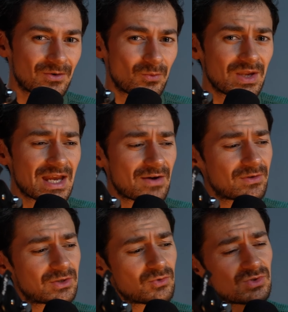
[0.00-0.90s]
We have
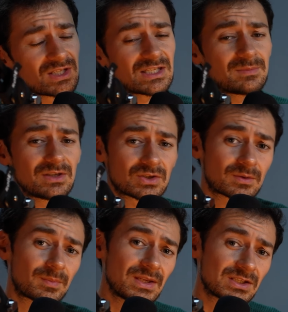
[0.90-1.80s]
a 2
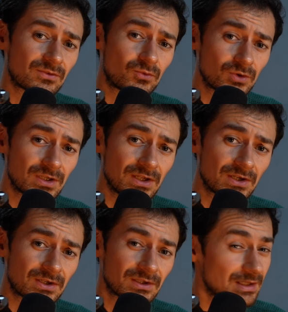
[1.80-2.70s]
centimeter piece of wood
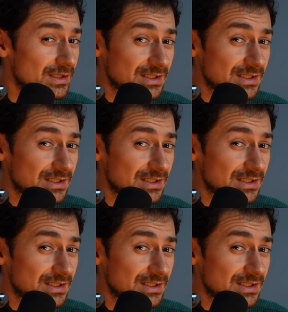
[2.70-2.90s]
here, let's